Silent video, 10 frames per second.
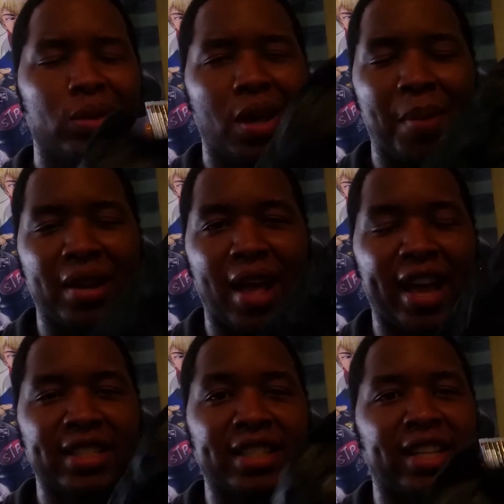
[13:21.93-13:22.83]
I mean, I
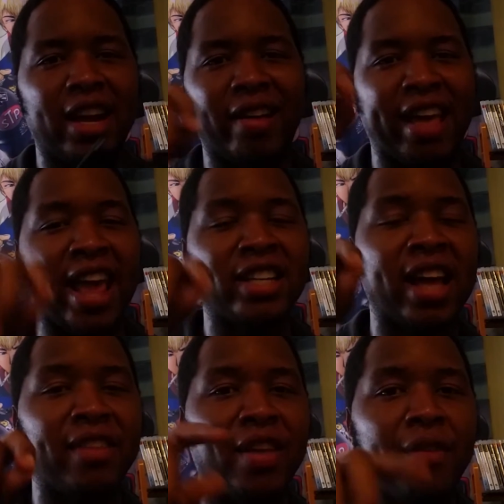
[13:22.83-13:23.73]
guess that's kind of like an
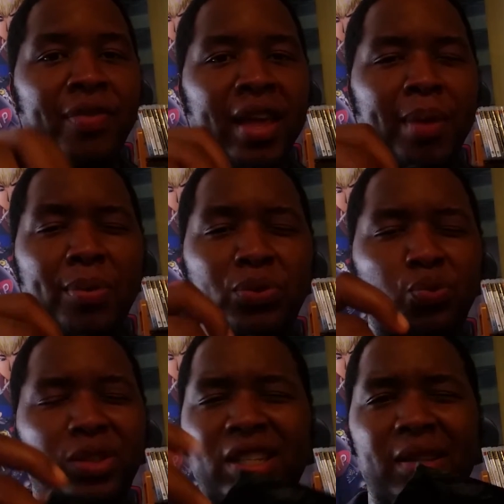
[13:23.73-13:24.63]
anti-theft thing, but it
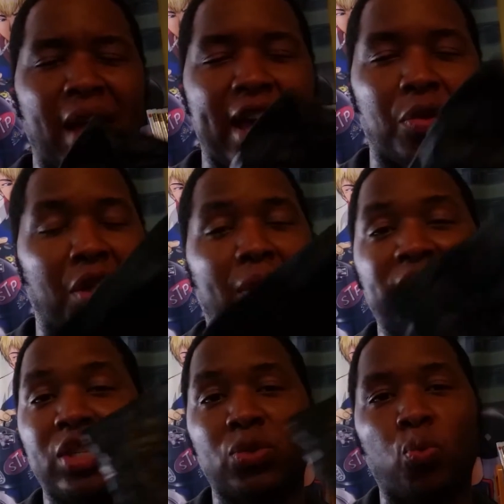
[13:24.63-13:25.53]
was, I don't know,
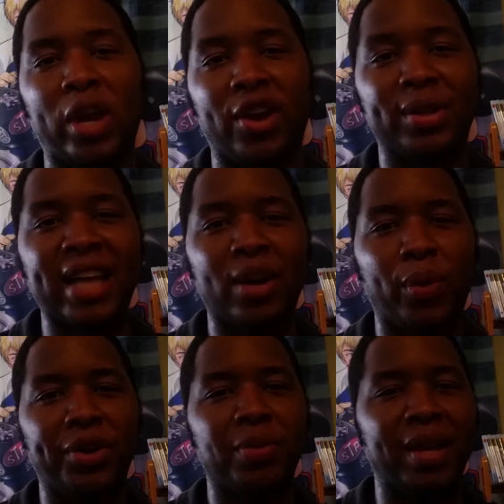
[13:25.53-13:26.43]
it's just weird. It's kind of
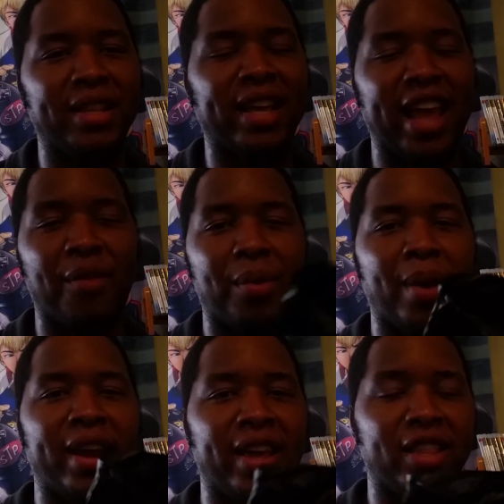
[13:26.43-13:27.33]
weird to me, like
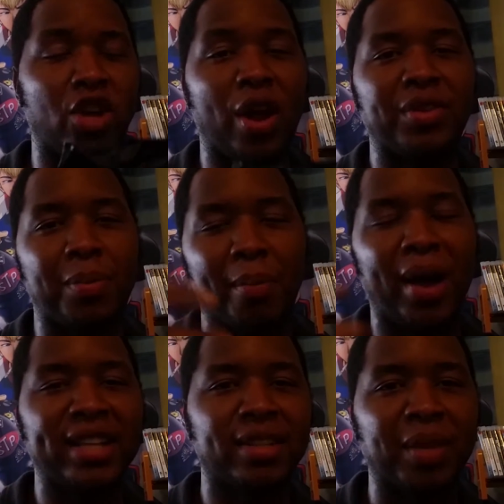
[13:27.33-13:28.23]
everybody, every time you
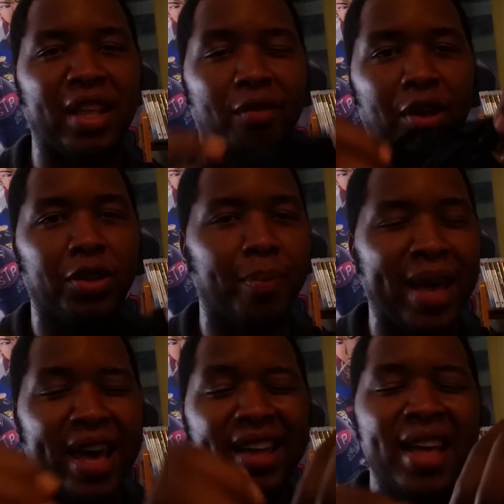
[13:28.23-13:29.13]
buy something, they give you a little
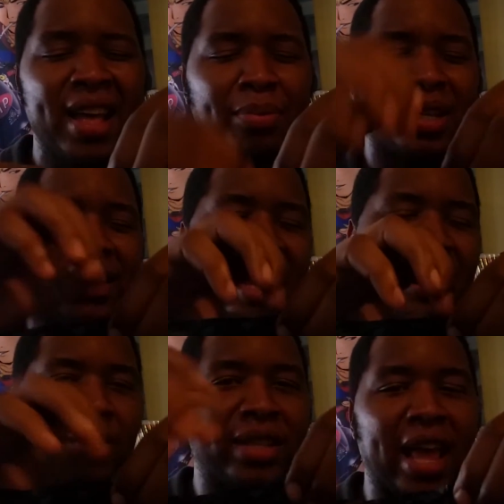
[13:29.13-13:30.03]
bag. It's a tiny
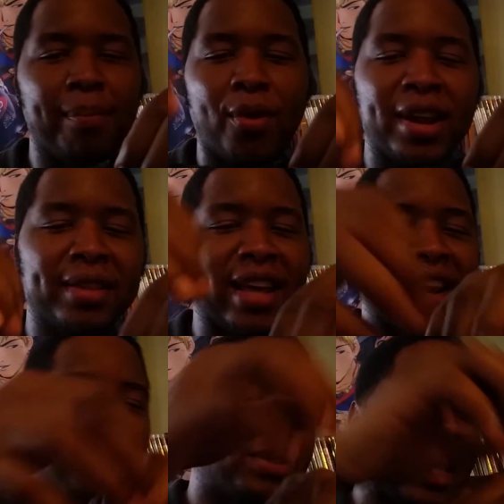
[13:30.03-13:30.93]
little tape on it,
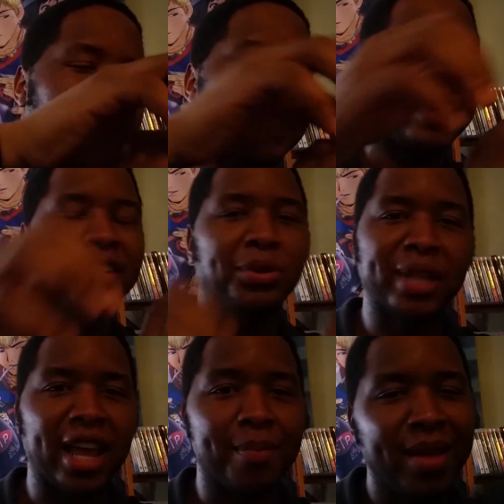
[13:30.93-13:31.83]
tiny little tape.
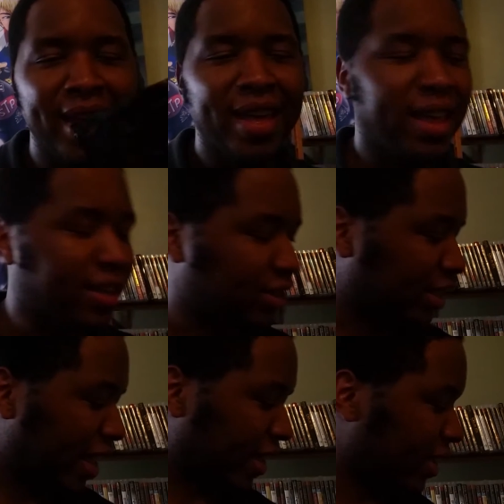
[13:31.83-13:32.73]
It's
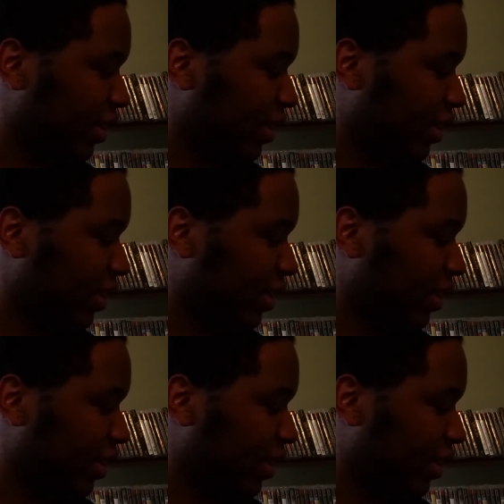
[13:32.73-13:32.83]
like,